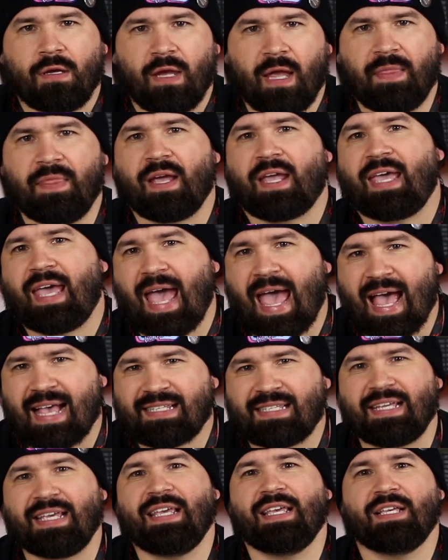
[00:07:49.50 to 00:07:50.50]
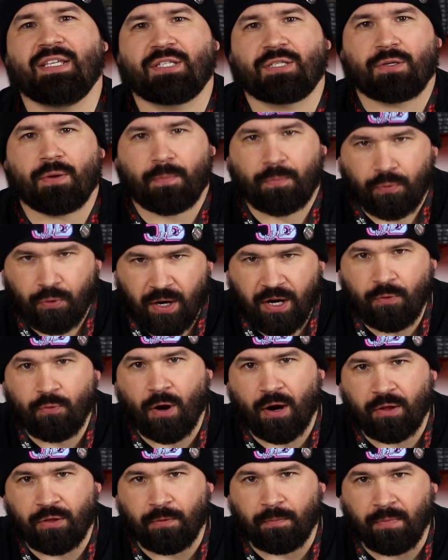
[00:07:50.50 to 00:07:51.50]
And the cast is pretty
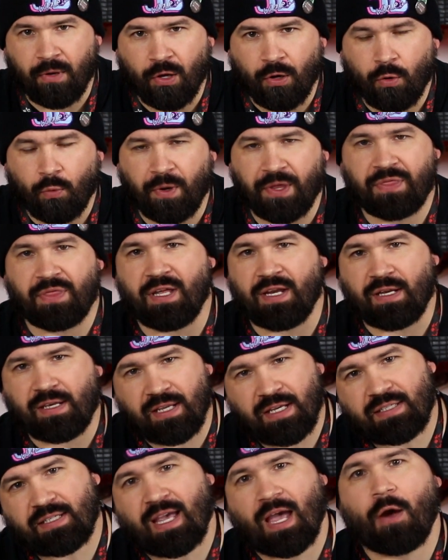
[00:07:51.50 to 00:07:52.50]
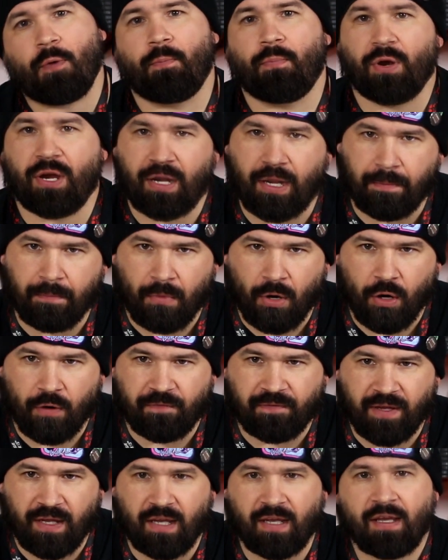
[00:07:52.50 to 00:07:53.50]
run-of-the-mill with the discount Brittany
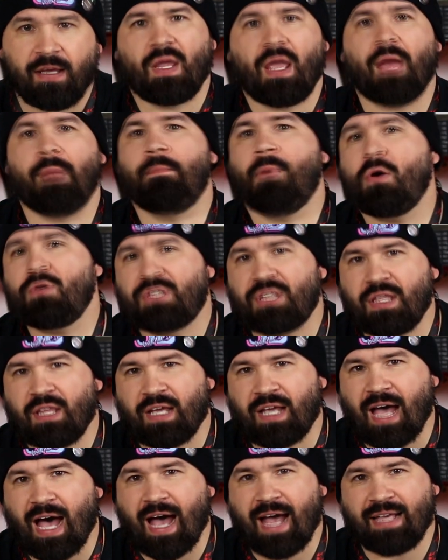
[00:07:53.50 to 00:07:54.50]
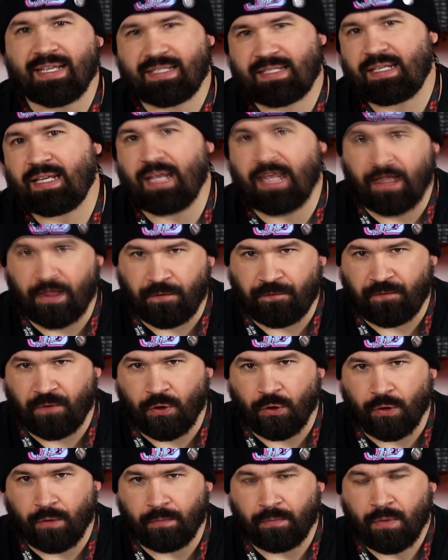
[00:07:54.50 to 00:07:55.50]
Murphy, and most of the guys in the
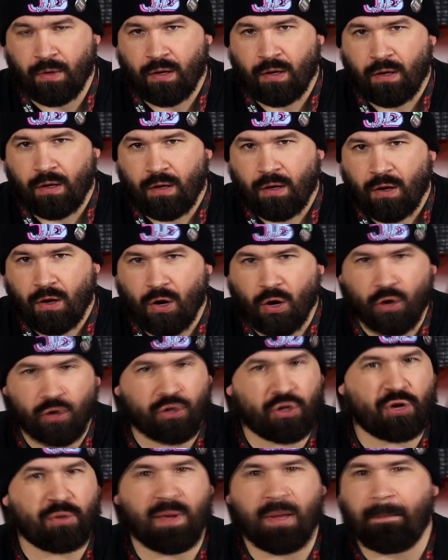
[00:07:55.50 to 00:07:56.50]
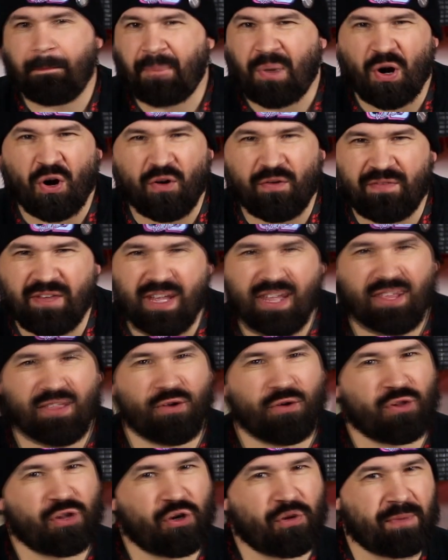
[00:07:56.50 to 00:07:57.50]
film are a little bit pervy, they're
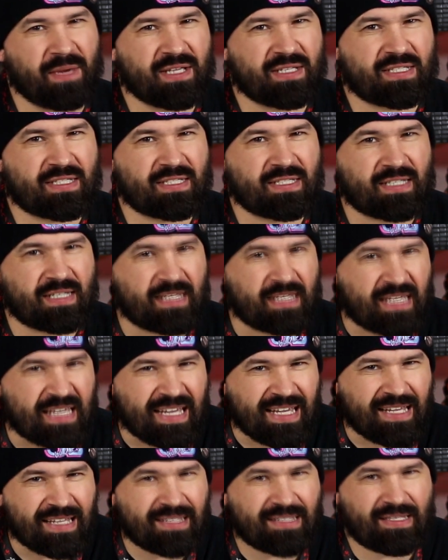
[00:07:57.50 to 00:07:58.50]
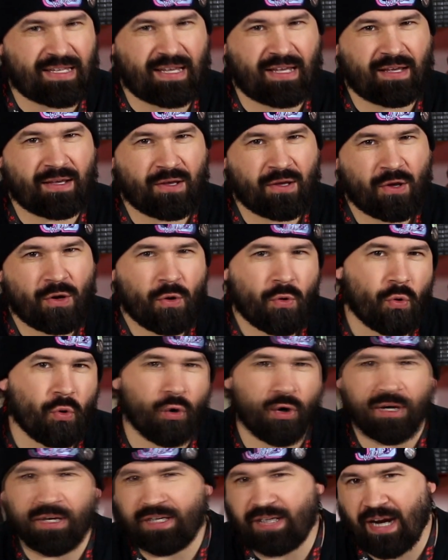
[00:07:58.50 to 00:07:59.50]
a little bit skeezy,
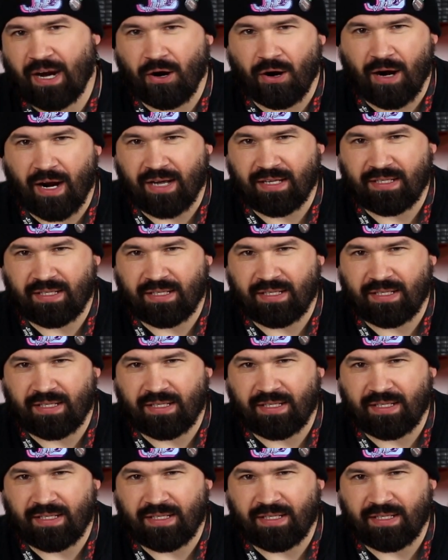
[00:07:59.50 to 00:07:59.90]
or dare I